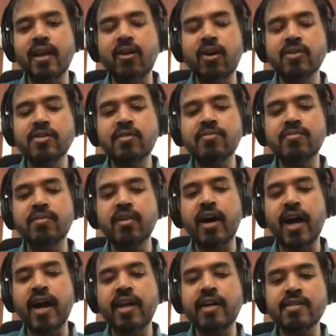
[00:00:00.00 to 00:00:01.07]
lots of
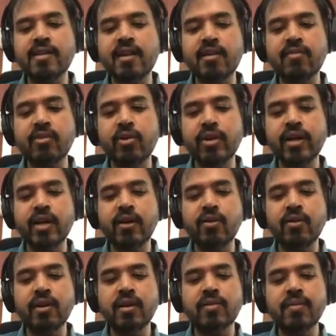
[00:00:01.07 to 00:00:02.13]
ideas that are floating around,